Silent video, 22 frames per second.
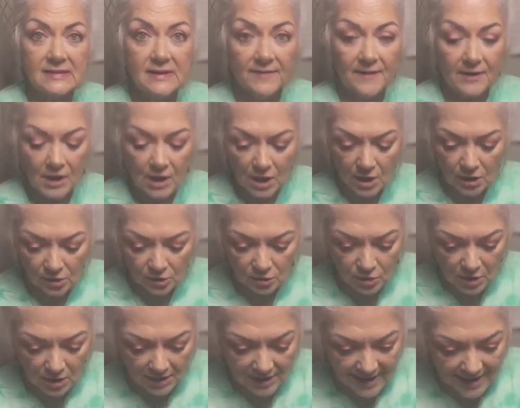and it's in the
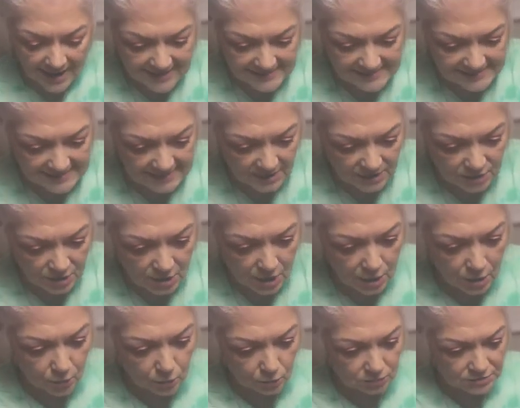color
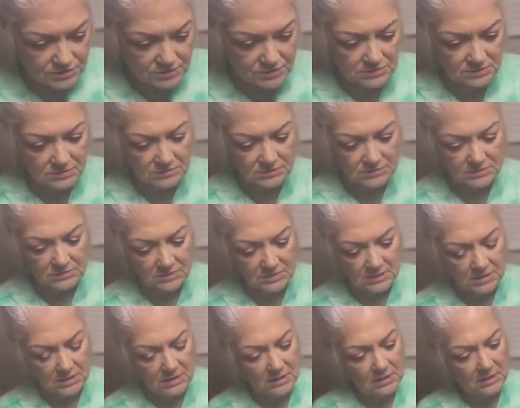Classic Gold.
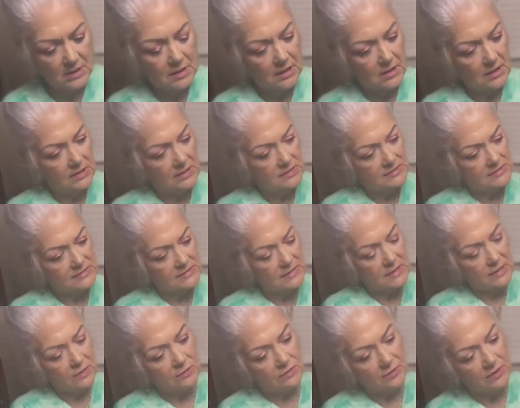
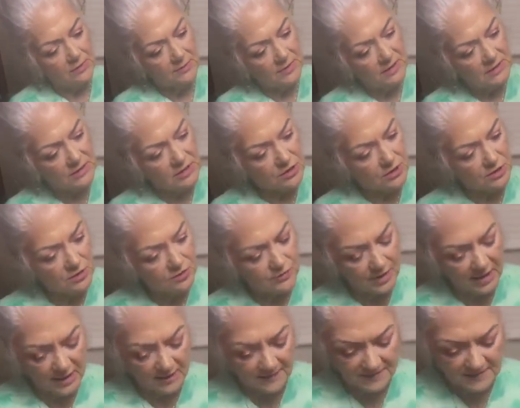So let me
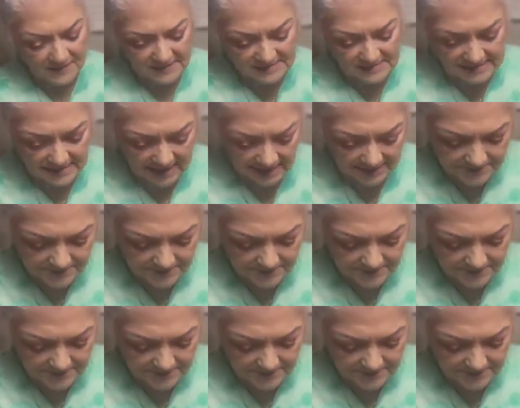turn around on this